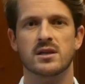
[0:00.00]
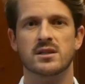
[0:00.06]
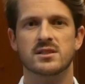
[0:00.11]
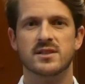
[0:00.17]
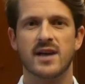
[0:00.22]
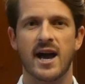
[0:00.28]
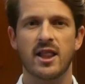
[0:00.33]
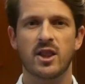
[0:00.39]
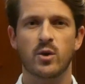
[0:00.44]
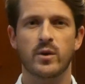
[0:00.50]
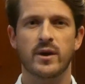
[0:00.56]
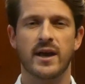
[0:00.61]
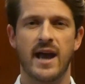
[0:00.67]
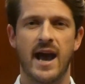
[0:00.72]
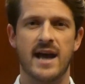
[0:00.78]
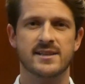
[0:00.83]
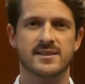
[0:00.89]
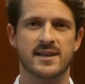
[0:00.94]
Siloing
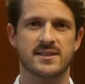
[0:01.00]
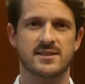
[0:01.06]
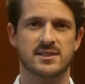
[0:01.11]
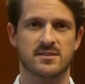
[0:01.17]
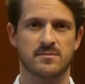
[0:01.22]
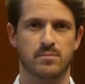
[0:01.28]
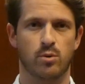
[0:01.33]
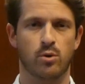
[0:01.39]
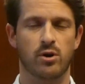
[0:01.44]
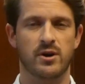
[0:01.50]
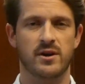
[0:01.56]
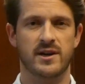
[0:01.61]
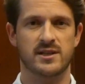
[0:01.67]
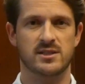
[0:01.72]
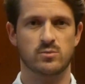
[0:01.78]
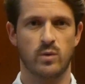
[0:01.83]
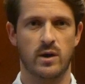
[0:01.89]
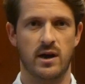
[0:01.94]
assets is important
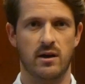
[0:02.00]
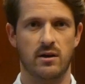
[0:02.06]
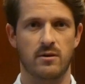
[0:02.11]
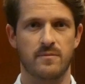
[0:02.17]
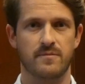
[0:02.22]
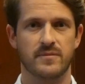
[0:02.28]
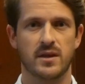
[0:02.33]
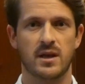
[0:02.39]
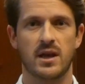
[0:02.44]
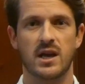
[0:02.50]
as well.